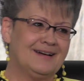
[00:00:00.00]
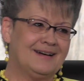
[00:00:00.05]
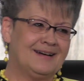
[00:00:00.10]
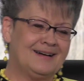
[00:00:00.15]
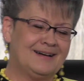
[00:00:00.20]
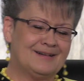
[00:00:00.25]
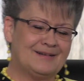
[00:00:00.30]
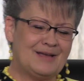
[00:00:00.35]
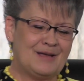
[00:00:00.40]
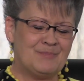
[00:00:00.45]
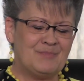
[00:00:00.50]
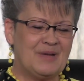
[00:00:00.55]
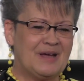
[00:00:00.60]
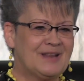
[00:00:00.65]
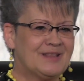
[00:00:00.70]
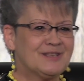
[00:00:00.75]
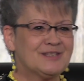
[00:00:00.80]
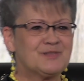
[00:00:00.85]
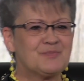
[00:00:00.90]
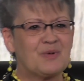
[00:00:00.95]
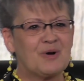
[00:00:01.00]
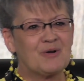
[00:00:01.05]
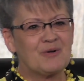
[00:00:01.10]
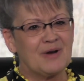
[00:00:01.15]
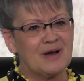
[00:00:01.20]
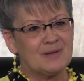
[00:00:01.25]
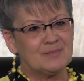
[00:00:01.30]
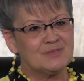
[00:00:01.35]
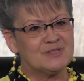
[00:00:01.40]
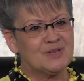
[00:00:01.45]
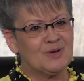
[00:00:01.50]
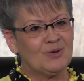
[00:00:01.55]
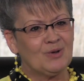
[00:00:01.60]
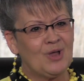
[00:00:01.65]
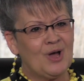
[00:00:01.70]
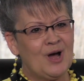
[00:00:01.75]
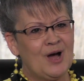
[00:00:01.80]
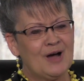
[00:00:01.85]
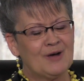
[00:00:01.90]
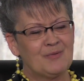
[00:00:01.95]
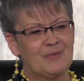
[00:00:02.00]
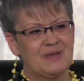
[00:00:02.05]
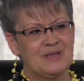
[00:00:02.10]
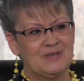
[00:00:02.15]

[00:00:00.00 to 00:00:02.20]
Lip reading: and been in this program so long,